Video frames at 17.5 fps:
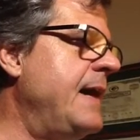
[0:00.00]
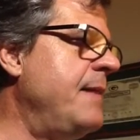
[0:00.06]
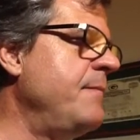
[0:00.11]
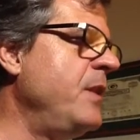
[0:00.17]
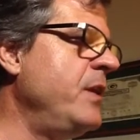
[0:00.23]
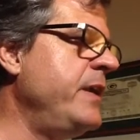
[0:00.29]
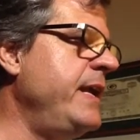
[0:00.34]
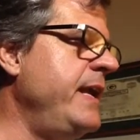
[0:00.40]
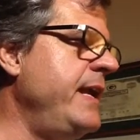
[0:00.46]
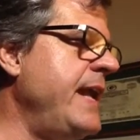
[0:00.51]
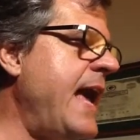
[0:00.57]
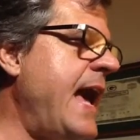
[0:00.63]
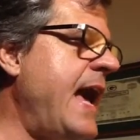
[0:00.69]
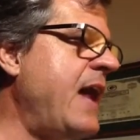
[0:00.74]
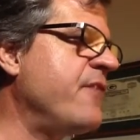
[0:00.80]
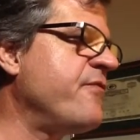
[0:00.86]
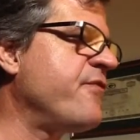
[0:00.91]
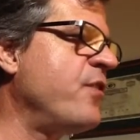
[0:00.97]
Looking
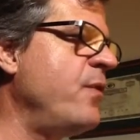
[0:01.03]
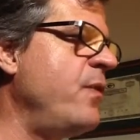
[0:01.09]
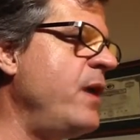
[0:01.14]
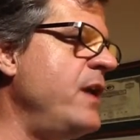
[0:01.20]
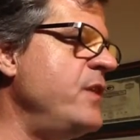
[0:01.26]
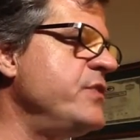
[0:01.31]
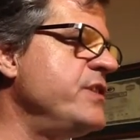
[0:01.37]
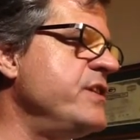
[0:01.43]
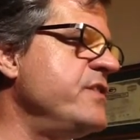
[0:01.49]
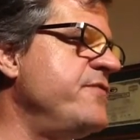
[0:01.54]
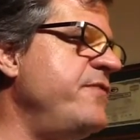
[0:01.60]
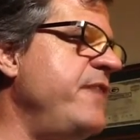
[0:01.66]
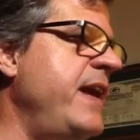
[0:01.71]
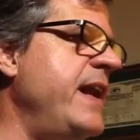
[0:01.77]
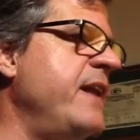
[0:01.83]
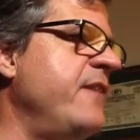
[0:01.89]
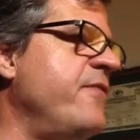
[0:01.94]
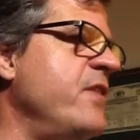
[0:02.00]
at Ferocious
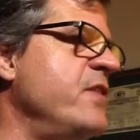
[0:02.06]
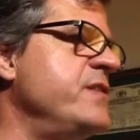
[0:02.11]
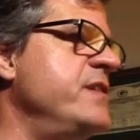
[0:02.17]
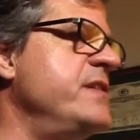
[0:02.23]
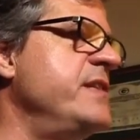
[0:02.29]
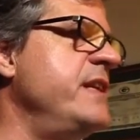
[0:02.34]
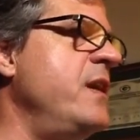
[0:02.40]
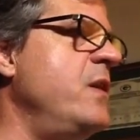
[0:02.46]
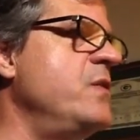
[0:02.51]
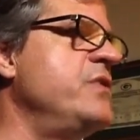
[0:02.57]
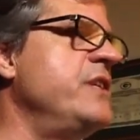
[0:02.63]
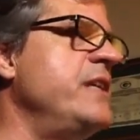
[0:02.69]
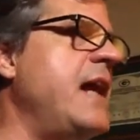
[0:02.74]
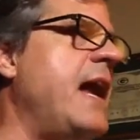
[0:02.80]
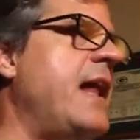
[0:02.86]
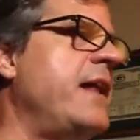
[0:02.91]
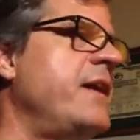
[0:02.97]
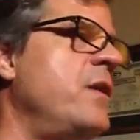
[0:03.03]
Fennec versus the OG
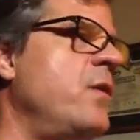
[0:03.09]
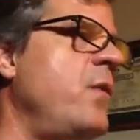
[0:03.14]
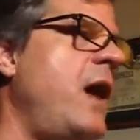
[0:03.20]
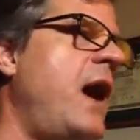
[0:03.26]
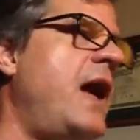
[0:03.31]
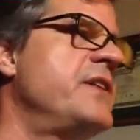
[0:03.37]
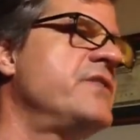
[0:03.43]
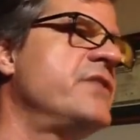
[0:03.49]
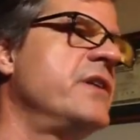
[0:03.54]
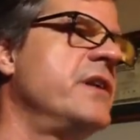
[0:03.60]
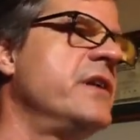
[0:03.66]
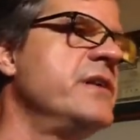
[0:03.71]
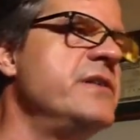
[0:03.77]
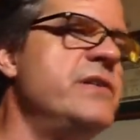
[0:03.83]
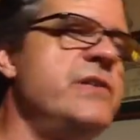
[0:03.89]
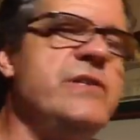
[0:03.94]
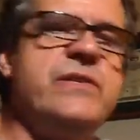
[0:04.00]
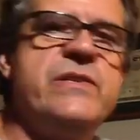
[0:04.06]
Ollie
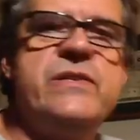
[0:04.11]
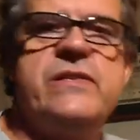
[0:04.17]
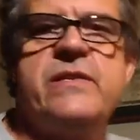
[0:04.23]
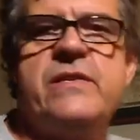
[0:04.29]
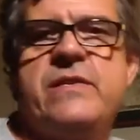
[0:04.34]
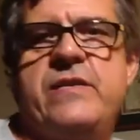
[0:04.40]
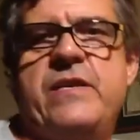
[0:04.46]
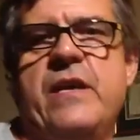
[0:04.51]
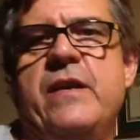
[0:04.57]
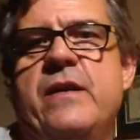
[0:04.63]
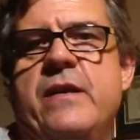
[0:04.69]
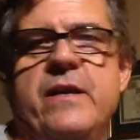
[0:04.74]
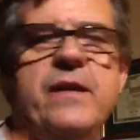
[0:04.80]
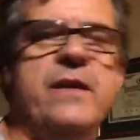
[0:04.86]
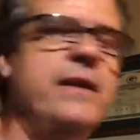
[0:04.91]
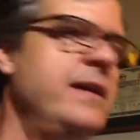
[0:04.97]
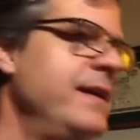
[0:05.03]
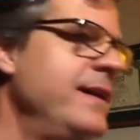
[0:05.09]
Rogers.
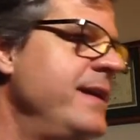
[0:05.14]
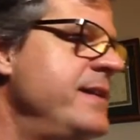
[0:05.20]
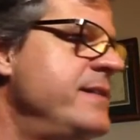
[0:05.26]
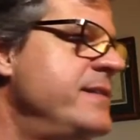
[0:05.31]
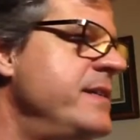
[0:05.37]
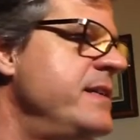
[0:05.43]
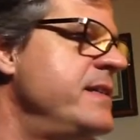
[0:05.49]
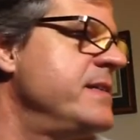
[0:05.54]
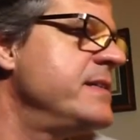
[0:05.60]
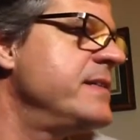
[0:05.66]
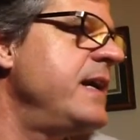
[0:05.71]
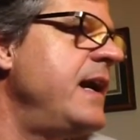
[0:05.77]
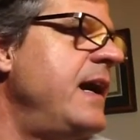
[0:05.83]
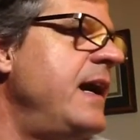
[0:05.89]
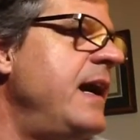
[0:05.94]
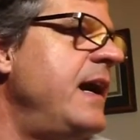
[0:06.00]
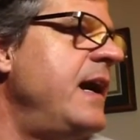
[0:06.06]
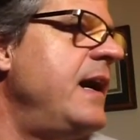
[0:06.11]
This is
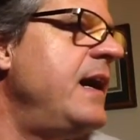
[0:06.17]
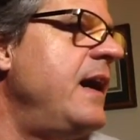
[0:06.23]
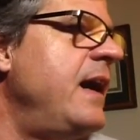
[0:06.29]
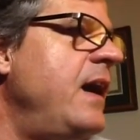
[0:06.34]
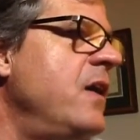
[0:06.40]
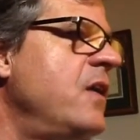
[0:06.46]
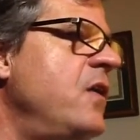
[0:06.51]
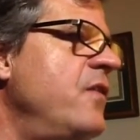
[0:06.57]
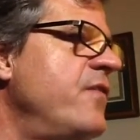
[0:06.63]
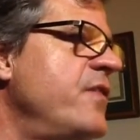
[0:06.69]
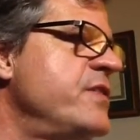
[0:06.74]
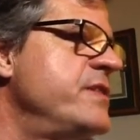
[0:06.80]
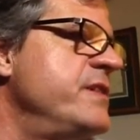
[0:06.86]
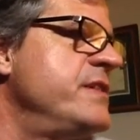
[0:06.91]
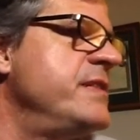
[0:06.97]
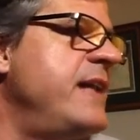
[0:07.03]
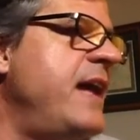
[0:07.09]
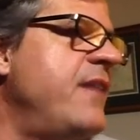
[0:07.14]
uncle
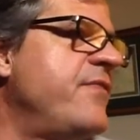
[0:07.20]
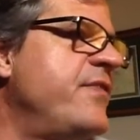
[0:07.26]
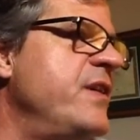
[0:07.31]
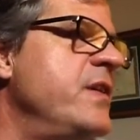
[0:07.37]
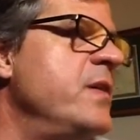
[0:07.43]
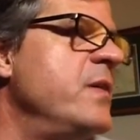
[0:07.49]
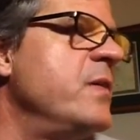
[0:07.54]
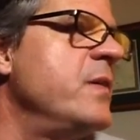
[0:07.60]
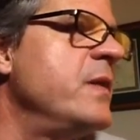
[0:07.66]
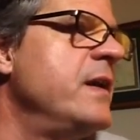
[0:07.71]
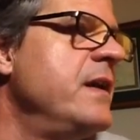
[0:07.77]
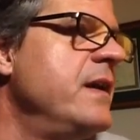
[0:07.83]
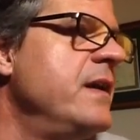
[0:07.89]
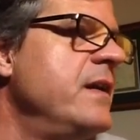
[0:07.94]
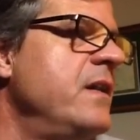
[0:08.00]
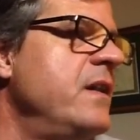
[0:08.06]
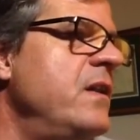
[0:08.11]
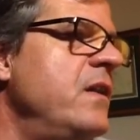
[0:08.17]
versus nephew.
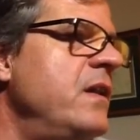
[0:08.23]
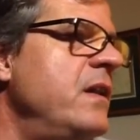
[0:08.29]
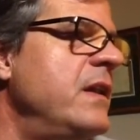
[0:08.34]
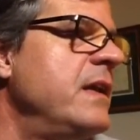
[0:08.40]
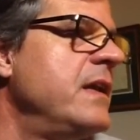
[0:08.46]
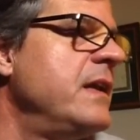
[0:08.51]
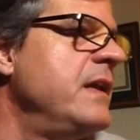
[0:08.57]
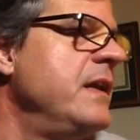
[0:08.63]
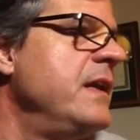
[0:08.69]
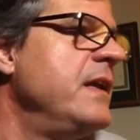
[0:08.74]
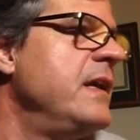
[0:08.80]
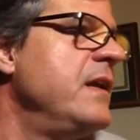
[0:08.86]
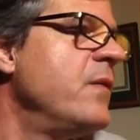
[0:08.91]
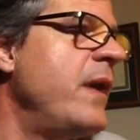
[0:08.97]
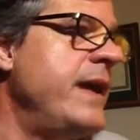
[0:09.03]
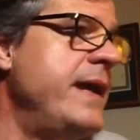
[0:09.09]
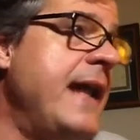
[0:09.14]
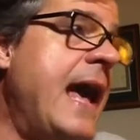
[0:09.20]

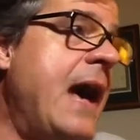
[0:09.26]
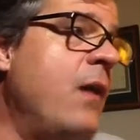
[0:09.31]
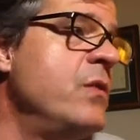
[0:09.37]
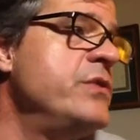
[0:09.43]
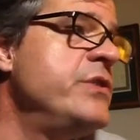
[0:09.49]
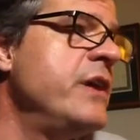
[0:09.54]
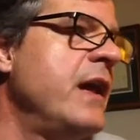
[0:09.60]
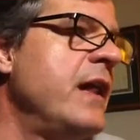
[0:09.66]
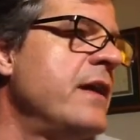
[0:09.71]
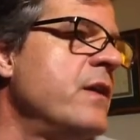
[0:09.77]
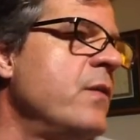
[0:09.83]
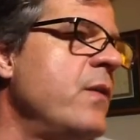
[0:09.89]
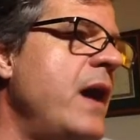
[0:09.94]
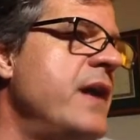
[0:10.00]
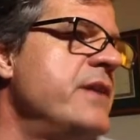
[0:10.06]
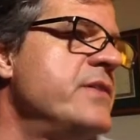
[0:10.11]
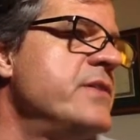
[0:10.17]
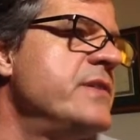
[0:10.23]
Right now, OG Ollie
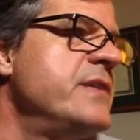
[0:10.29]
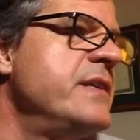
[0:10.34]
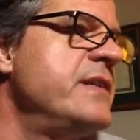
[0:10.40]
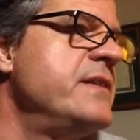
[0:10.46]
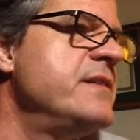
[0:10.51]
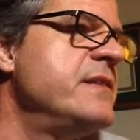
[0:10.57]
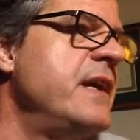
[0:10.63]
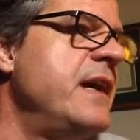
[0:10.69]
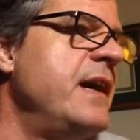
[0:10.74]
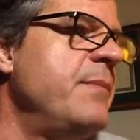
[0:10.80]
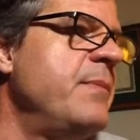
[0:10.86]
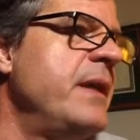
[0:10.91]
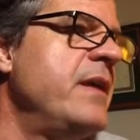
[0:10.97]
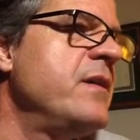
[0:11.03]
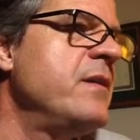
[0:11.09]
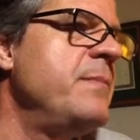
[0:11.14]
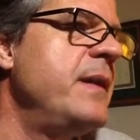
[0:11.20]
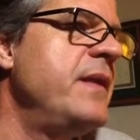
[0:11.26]
Rogers is
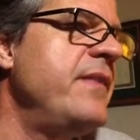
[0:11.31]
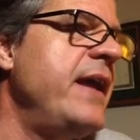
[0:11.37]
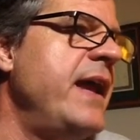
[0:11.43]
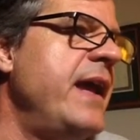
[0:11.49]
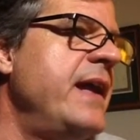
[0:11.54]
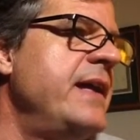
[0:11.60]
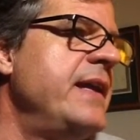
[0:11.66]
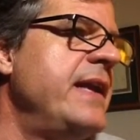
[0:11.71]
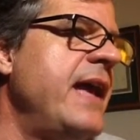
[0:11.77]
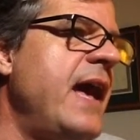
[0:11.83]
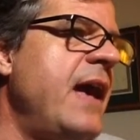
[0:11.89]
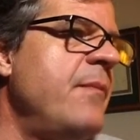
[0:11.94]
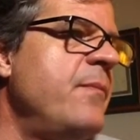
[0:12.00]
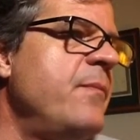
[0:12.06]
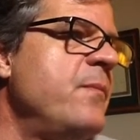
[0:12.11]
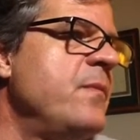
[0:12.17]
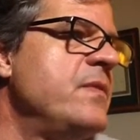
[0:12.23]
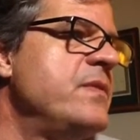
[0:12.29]
playing with a bit of a
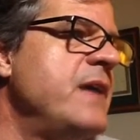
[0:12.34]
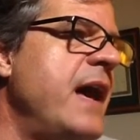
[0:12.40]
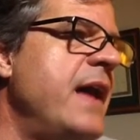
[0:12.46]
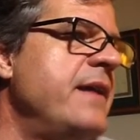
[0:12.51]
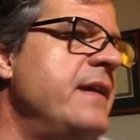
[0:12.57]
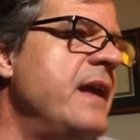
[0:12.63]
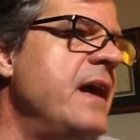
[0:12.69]
handicap. He's got